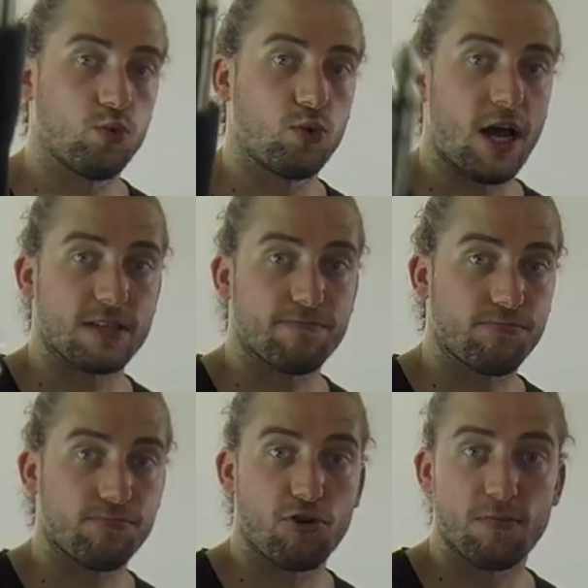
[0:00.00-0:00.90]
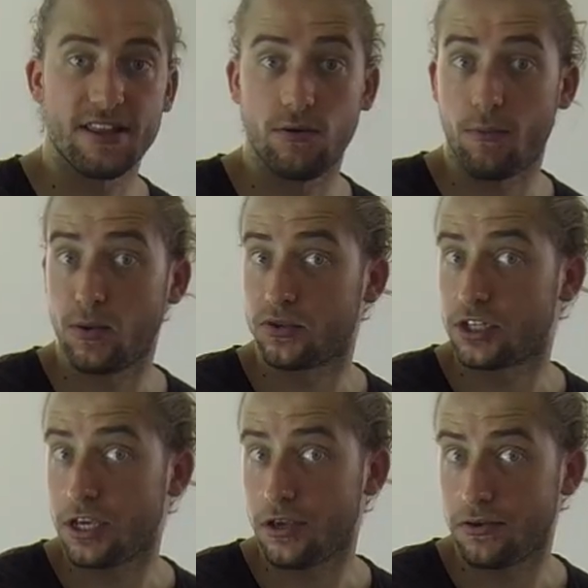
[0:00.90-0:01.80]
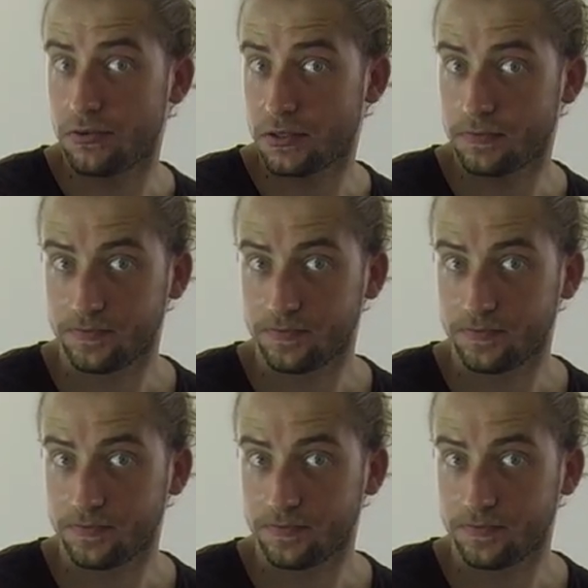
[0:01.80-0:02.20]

that's probably the one we want to use.